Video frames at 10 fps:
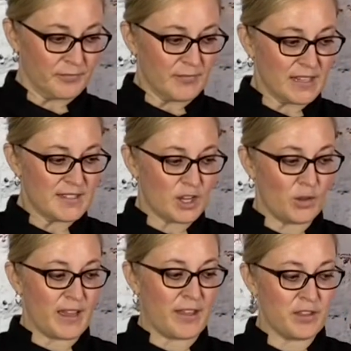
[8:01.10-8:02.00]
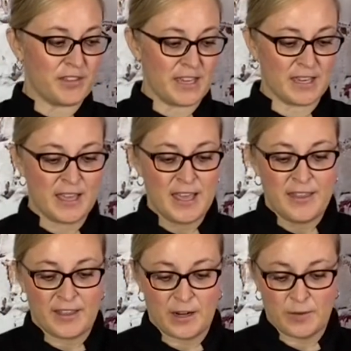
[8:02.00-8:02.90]
So the other thing
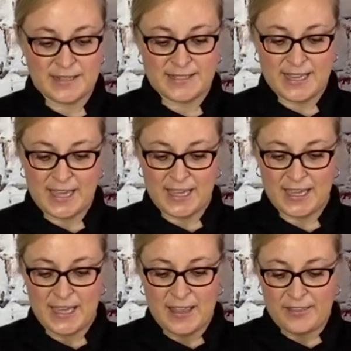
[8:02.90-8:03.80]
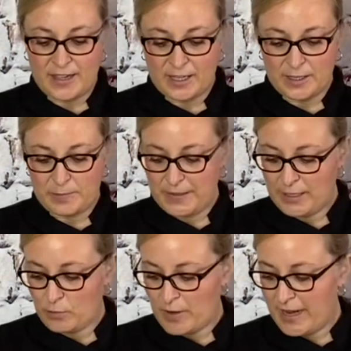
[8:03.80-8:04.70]
that I want to say that could
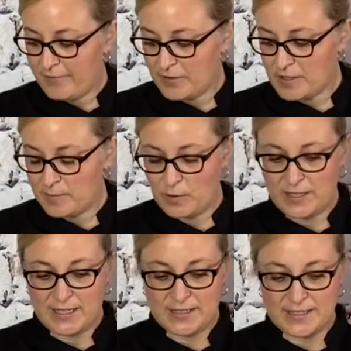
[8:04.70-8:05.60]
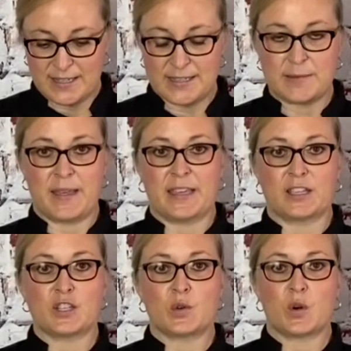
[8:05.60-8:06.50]
be great for smoothies is making
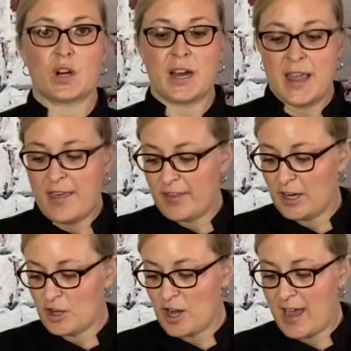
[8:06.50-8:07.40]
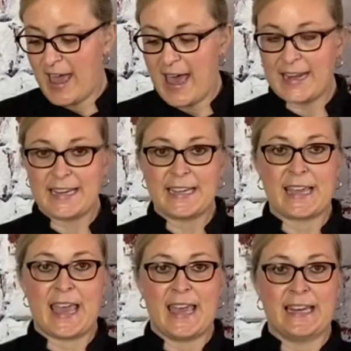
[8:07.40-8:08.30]
sure that you're not
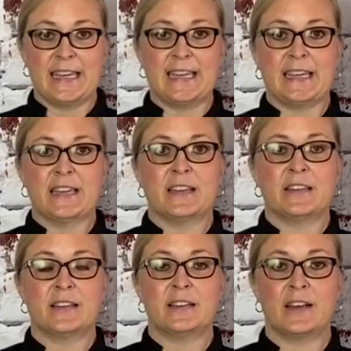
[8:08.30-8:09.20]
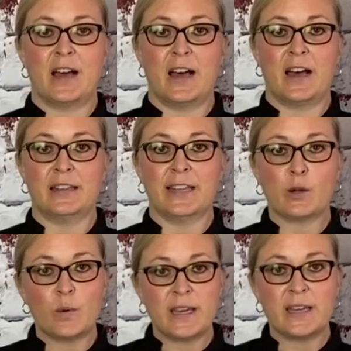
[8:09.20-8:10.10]
adding any
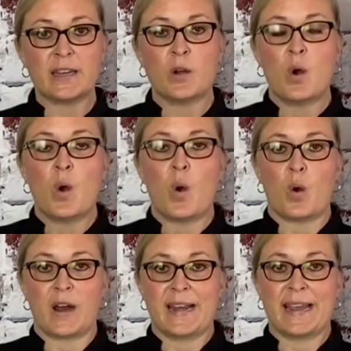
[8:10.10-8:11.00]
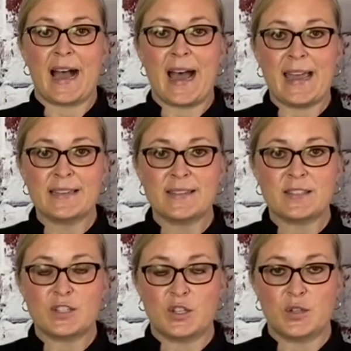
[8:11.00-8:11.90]
liquid or any
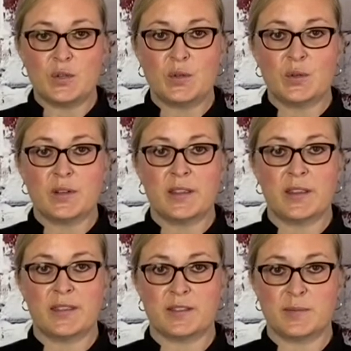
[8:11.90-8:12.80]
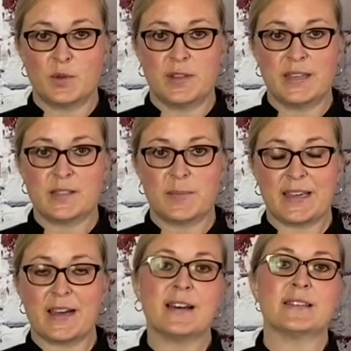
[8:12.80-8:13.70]
ice to the smoothies,
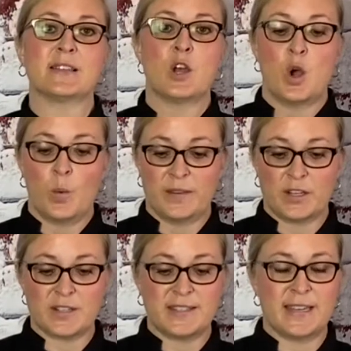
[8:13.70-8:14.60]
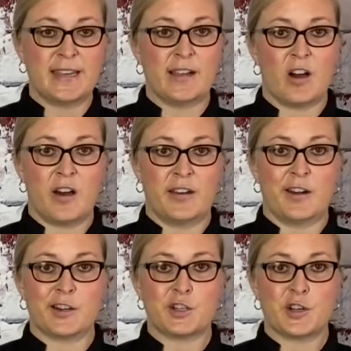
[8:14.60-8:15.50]
because when they're sitting on
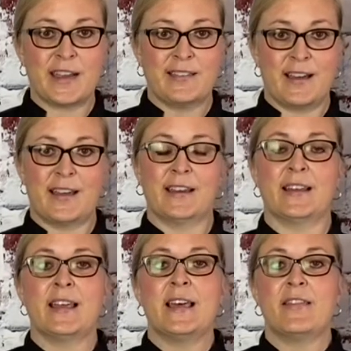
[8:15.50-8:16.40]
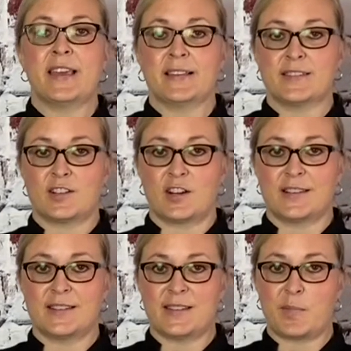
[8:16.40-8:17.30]
our tray line, they can start
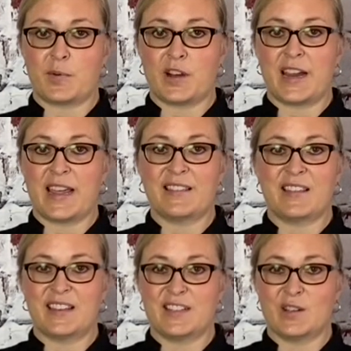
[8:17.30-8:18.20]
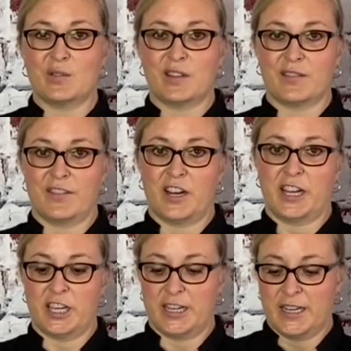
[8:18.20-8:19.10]
to separate and then they don't look very
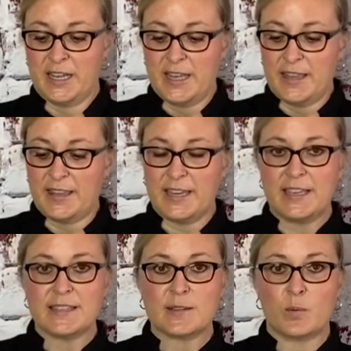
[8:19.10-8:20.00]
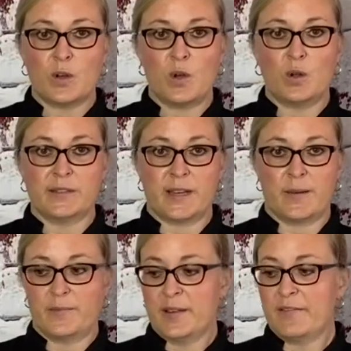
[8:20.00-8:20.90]
good. These will hold
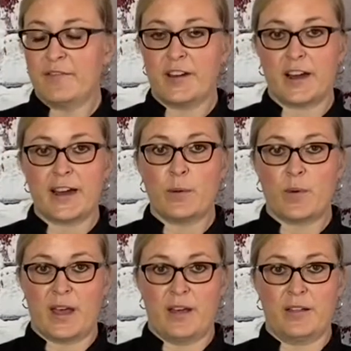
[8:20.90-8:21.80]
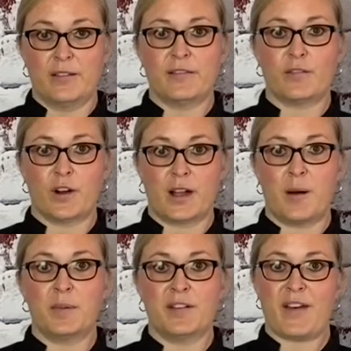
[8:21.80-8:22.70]
up very well for a
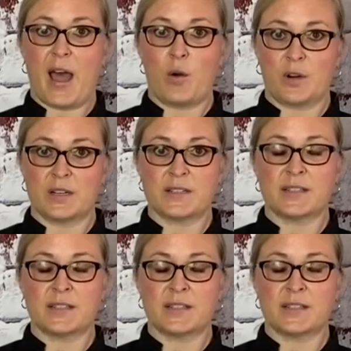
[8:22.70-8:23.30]
couple of hours.